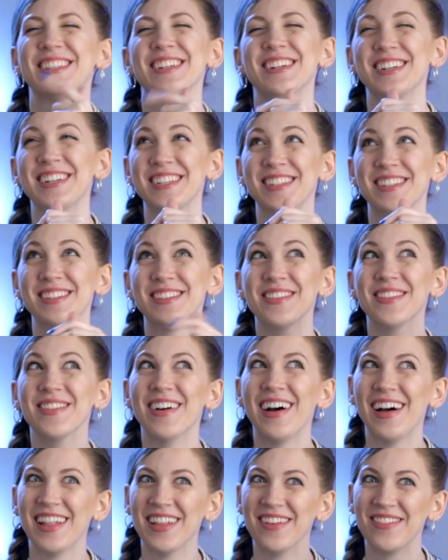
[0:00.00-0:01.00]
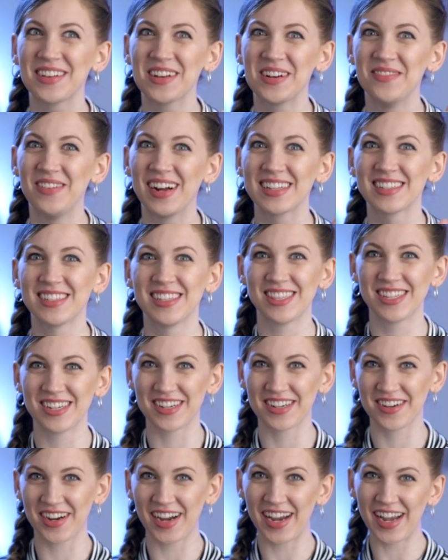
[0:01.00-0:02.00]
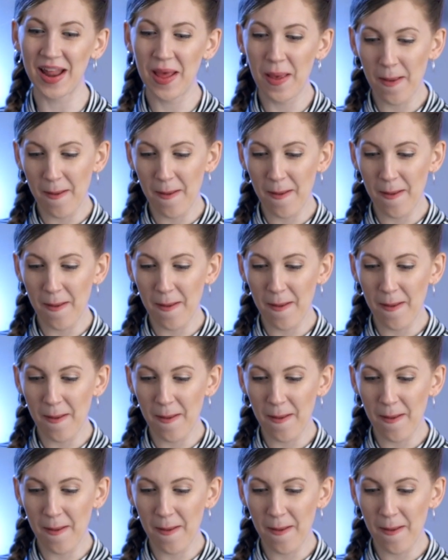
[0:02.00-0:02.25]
32. Wow, let me go back to 3rd grade.